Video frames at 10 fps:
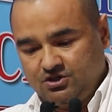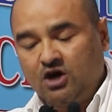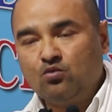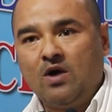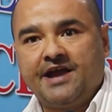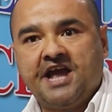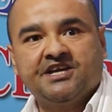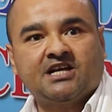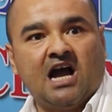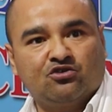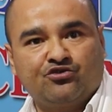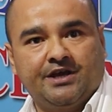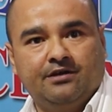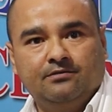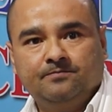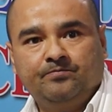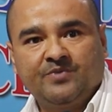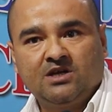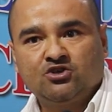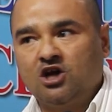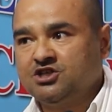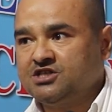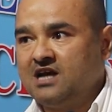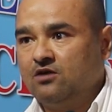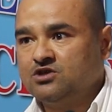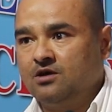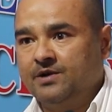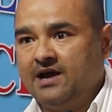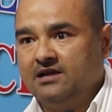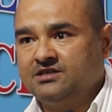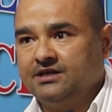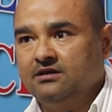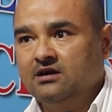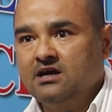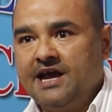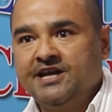don't want any country touches our sovereignty.